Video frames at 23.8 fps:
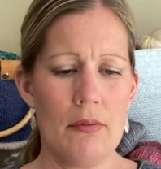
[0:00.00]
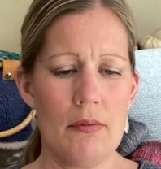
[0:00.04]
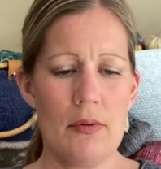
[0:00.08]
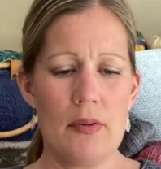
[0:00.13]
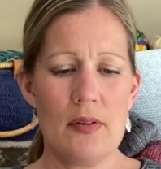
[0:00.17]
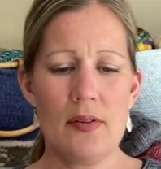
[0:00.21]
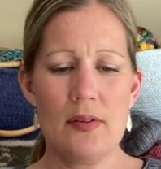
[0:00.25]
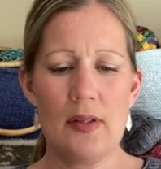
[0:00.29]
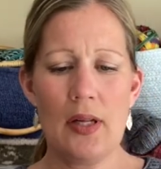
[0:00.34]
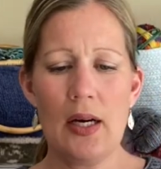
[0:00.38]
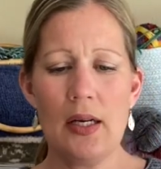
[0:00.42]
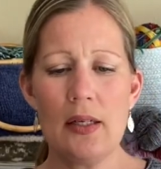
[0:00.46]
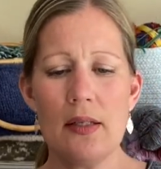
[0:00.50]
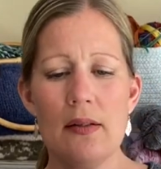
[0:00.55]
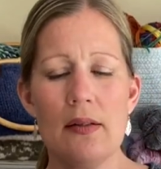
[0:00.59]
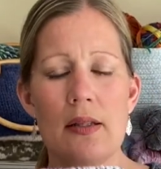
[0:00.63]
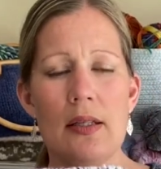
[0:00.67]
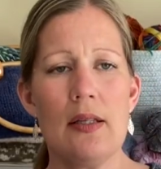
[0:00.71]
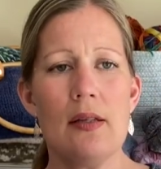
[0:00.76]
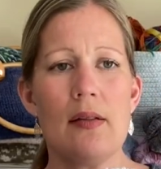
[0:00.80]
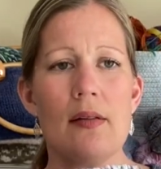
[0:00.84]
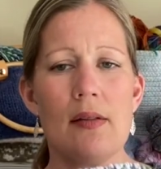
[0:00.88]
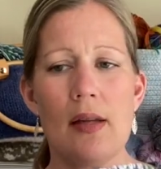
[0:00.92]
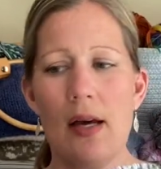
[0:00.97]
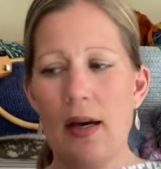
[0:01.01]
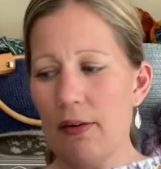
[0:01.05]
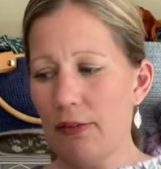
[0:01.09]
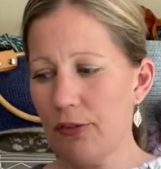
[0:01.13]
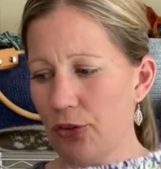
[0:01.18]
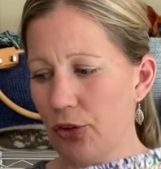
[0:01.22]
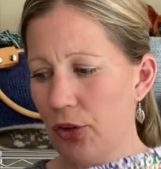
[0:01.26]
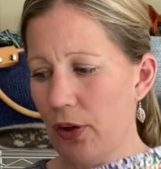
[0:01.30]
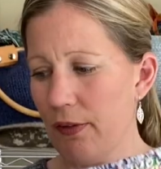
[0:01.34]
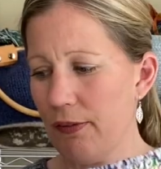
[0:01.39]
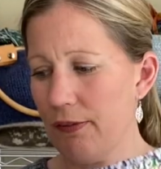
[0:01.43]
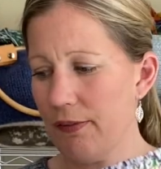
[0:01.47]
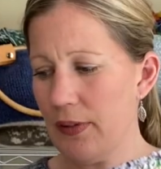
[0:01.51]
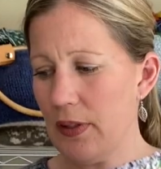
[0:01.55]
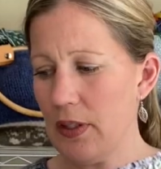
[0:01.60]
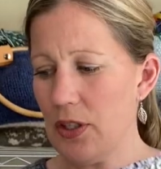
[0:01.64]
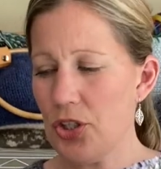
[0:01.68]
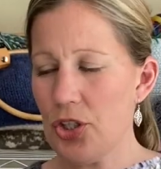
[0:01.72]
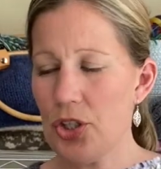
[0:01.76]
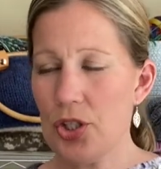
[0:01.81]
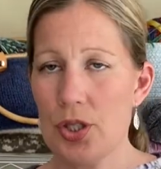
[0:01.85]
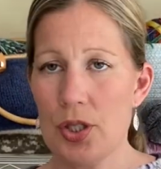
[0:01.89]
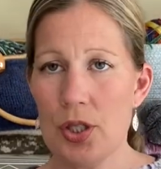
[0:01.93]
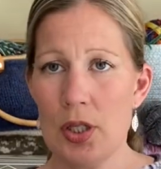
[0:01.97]
started this after I
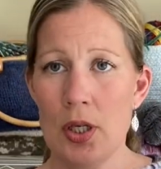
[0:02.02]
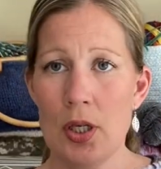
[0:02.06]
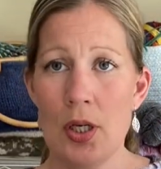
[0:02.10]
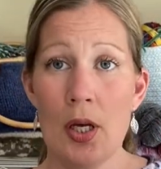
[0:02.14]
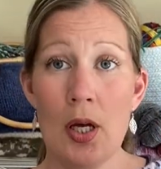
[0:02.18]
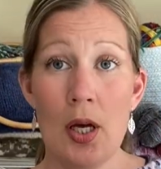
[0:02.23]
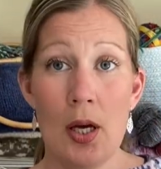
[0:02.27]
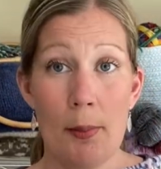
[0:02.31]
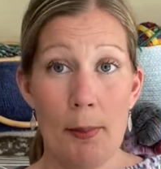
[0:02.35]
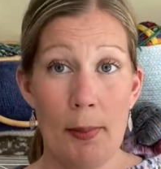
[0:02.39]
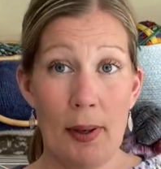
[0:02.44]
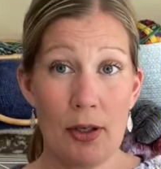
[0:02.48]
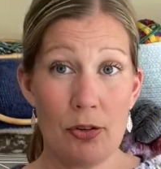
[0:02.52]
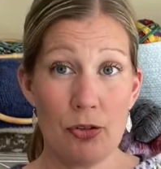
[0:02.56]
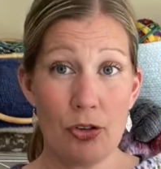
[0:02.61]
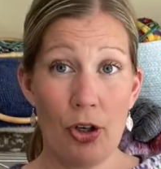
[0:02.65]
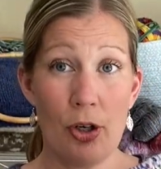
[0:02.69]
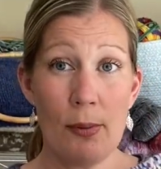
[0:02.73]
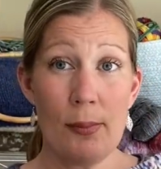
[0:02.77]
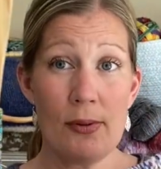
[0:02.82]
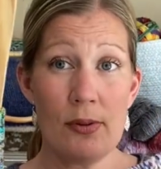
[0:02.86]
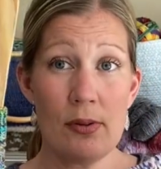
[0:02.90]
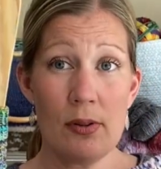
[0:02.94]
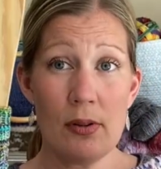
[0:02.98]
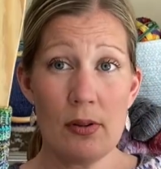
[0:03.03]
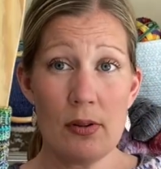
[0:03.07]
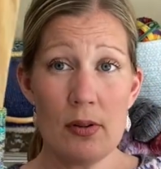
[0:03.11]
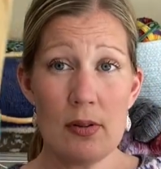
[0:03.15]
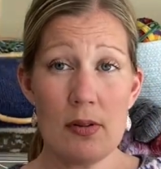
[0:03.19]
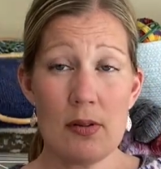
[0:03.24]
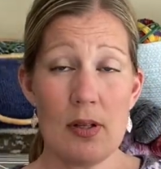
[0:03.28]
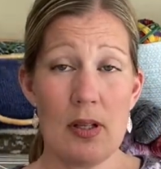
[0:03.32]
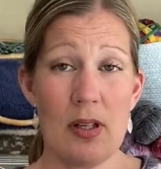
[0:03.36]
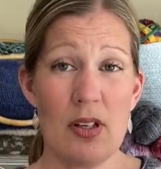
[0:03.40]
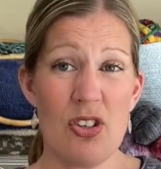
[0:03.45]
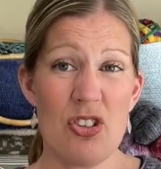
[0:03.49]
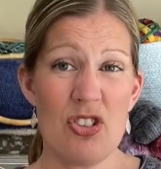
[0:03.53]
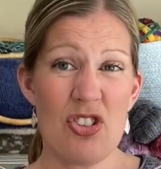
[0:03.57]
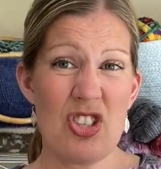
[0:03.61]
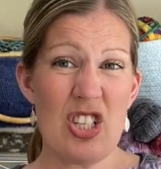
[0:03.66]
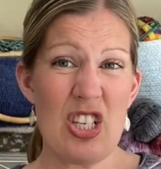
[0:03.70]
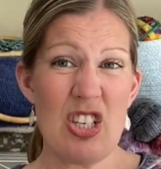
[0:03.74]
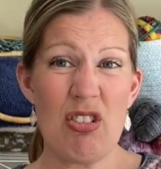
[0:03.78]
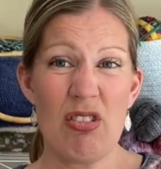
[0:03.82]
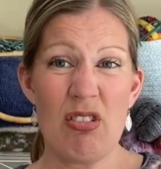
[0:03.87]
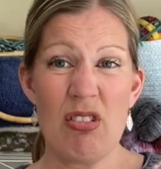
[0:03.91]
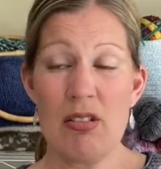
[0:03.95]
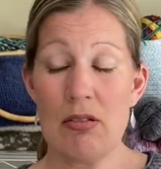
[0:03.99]
finished my October socks and just knit
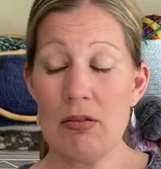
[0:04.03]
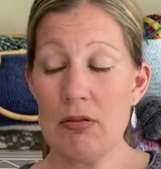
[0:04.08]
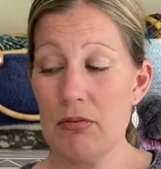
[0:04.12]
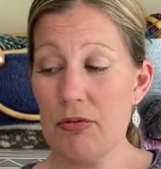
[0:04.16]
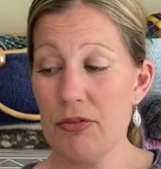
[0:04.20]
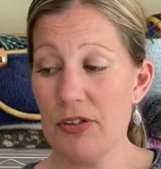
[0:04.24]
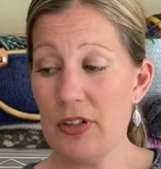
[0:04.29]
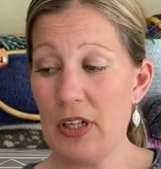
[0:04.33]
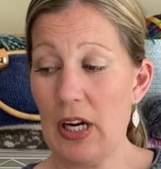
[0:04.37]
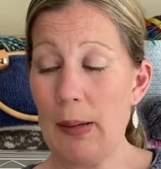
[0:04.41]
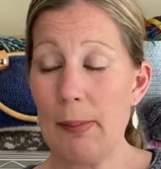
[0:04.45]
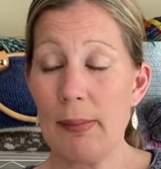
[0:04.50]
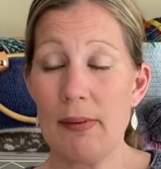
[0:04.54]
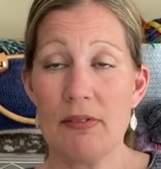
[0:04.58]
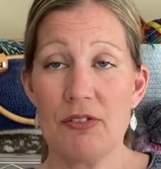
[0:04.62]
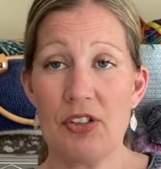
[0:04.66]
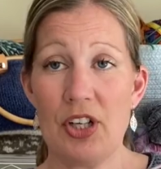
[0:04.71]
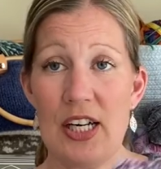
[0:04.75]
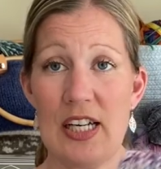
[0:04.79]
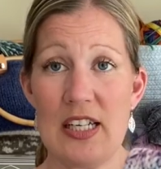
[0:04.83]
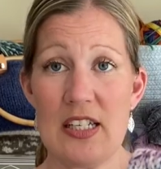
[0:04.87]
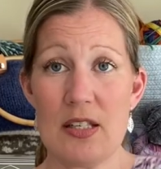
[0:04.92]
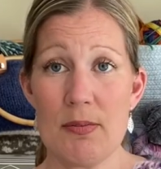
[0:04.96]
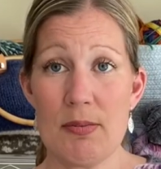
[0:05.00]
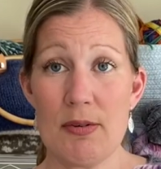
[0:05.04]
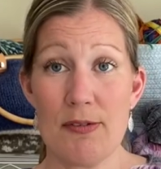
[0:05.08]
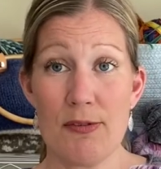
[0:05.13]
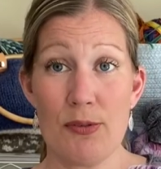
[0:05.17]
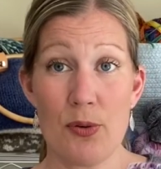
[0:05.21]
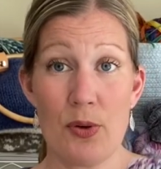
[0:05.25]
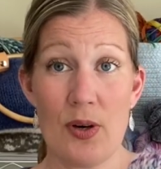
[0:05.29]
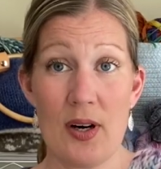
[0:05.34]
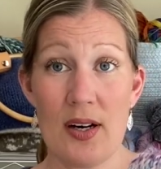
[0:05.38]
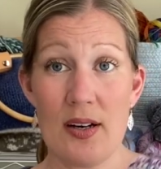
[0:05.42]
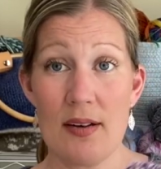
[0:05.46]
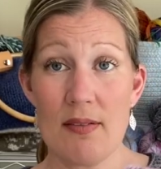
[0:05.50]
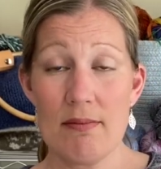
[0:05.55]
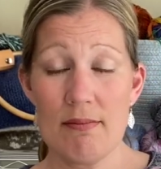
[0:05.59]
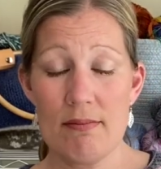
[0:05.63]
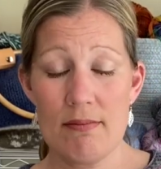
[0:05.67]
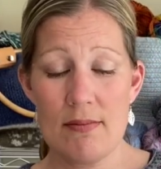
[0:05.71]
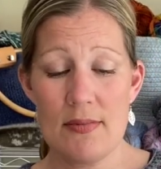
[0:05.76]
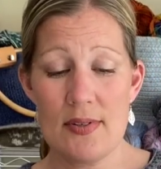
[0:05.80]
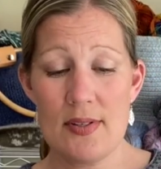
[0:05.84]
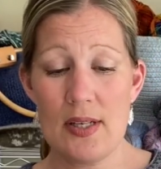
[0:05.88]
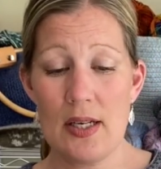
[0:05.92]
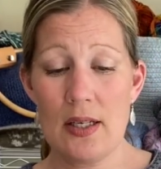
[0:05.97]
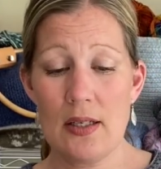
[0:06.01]
on it for a couple of days before I
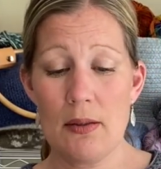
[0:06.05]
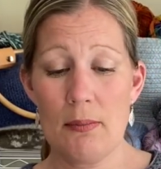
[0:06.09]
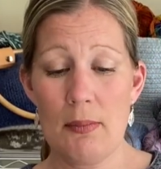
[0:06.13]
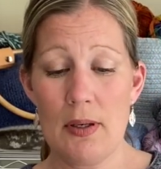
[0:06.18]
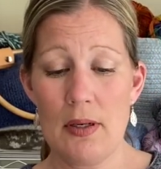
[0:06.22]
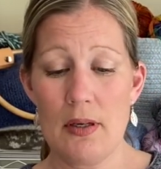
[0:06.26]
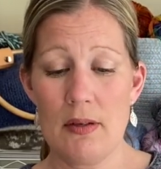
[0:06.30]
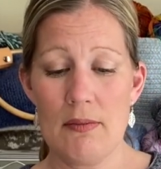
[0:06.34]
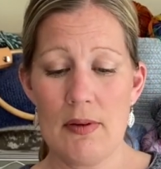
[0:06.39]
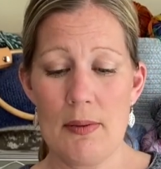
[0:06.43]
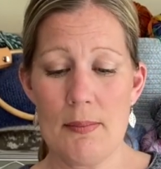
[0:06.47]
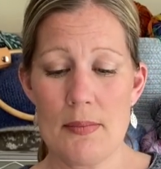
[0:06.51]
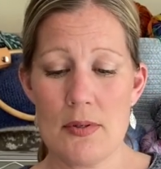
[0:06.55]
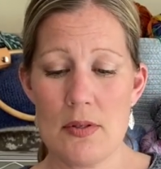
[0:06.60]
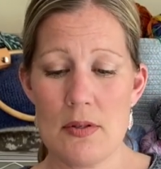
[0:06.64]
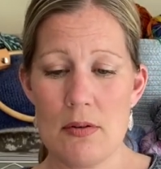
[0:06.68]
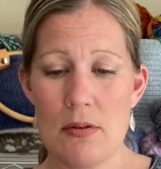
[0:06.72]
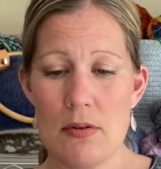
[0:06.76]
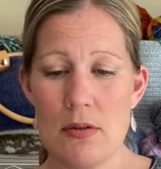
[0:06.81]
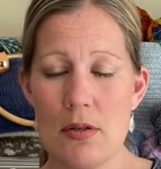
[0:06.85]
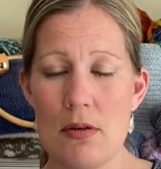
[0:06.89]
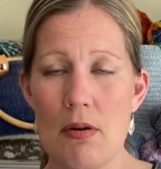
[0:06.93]
started my November socks.